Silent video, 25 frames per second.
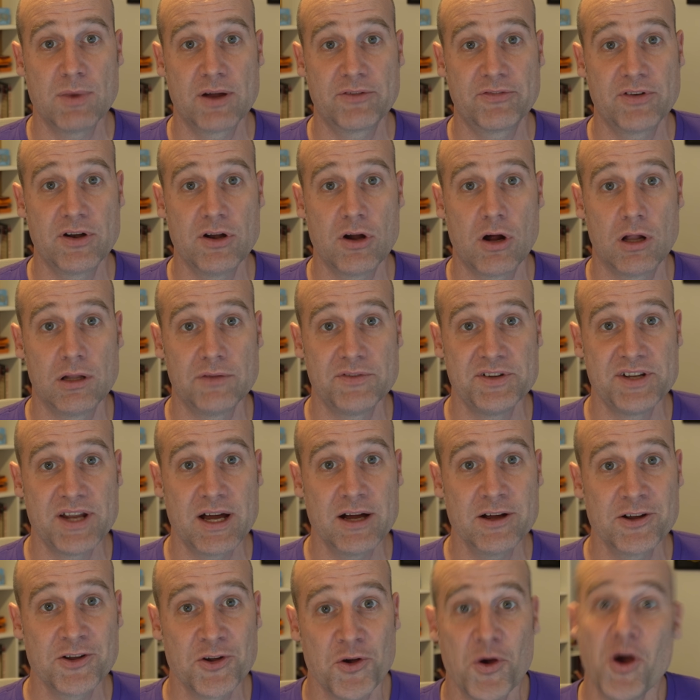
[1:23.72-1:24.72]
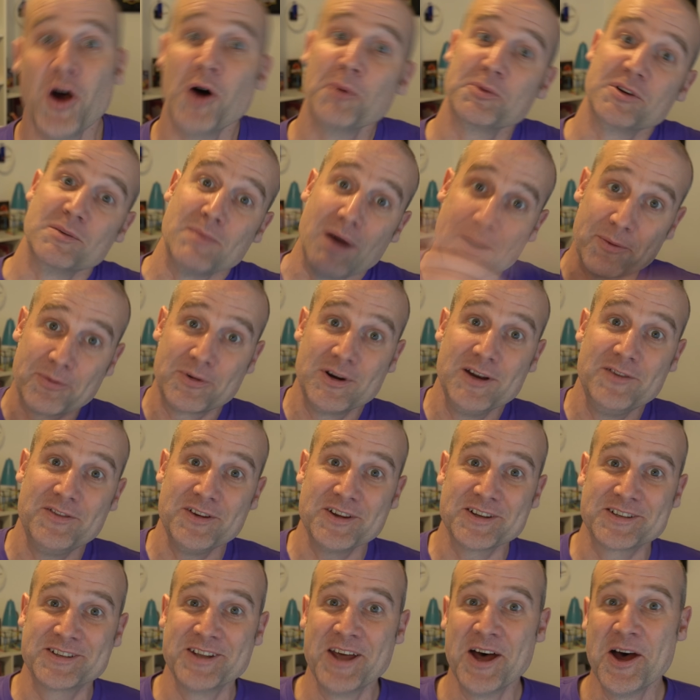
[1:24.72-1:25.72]
my friend Oliver Dunk, who helped on my
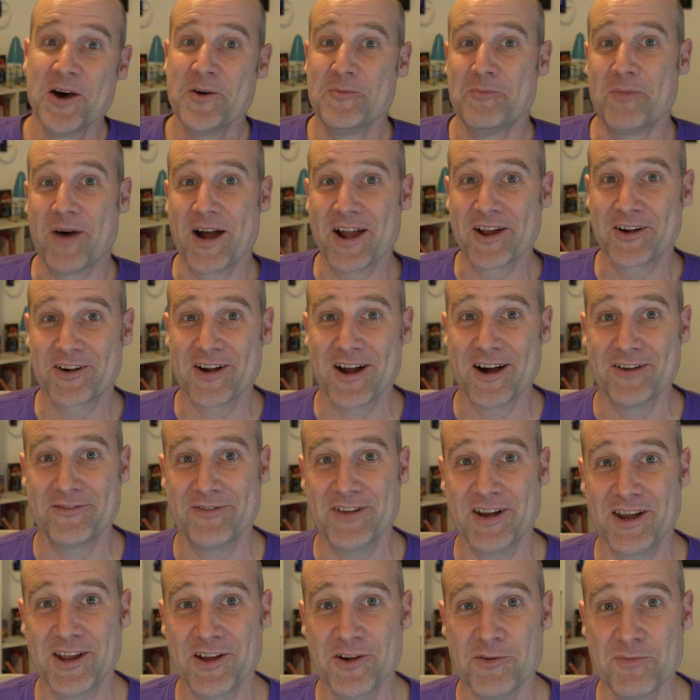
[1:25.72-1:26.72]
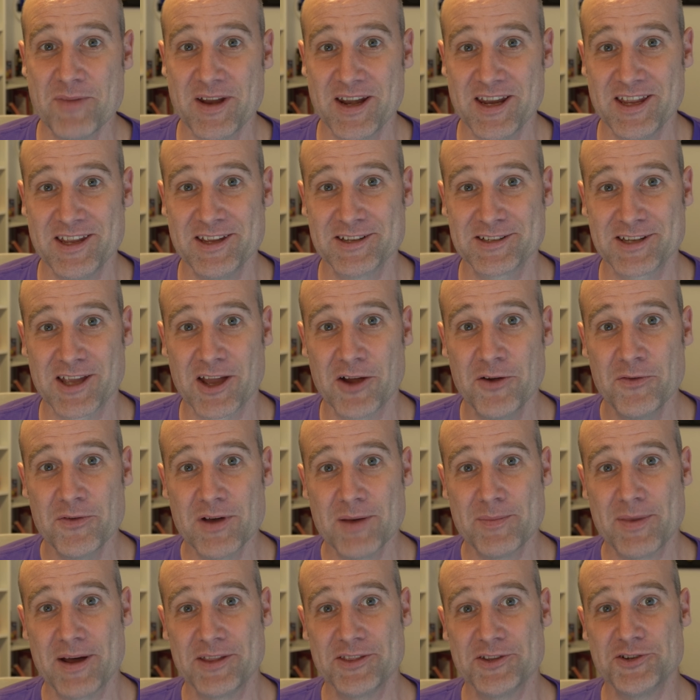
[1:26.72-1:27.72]
previous Minecraft video many years ago
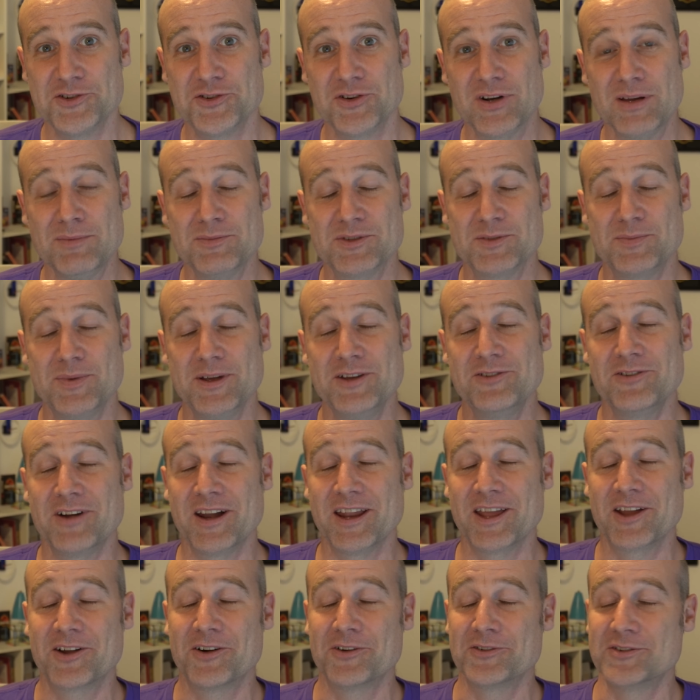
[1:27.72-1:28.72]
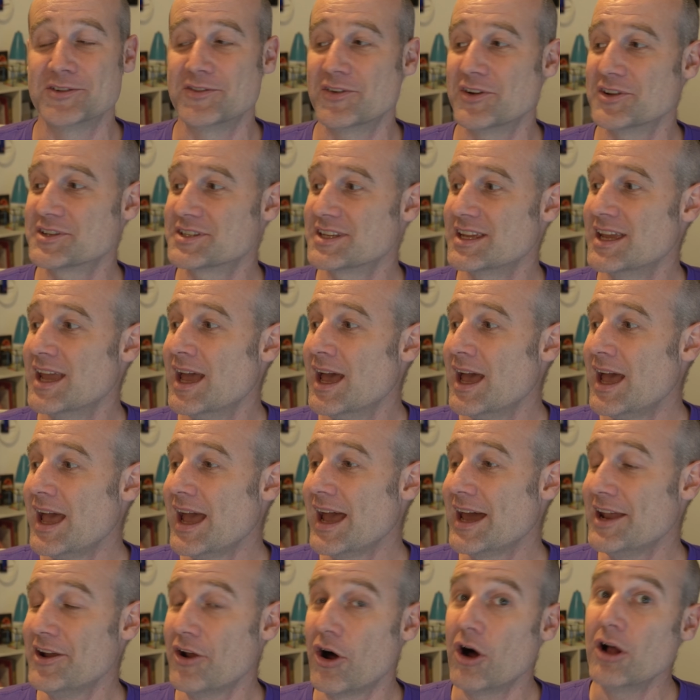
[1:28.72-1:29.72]
about the dream speedrunning controversy.
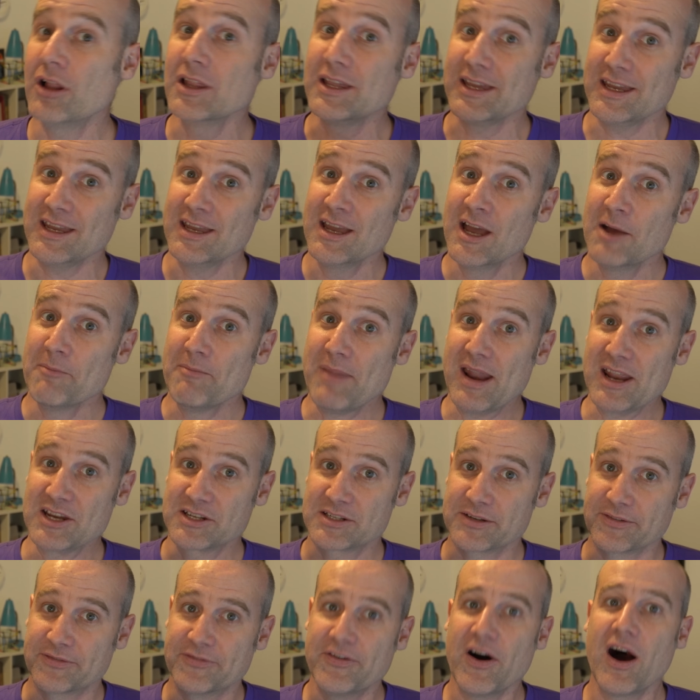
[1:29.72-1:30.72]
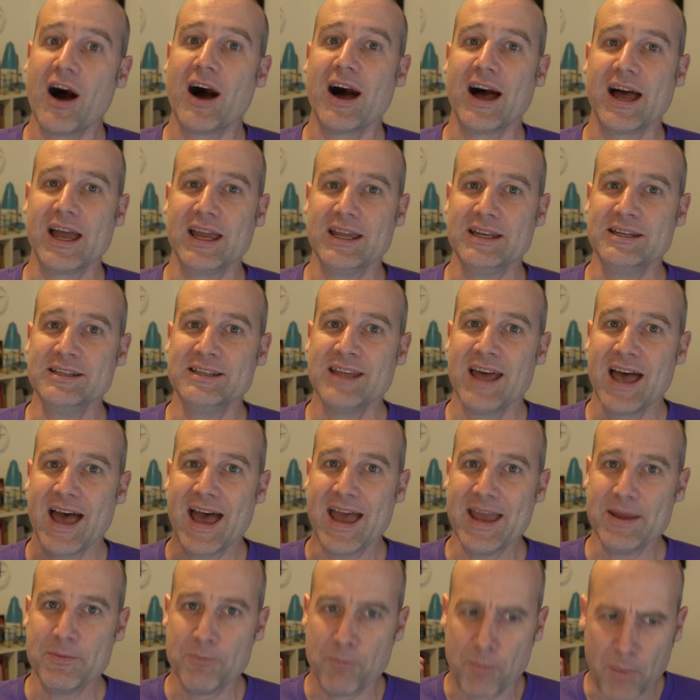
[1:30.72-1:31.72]
And Ollie managed to find
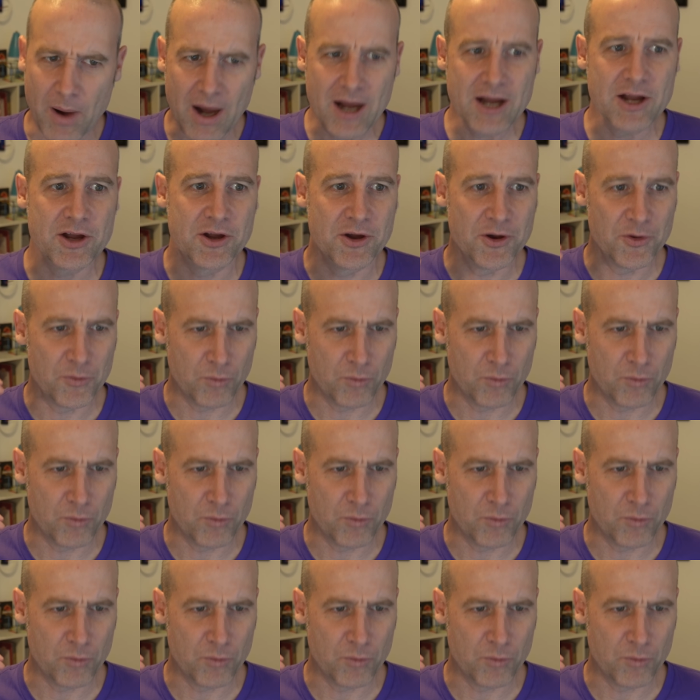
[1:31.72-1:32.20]
a bug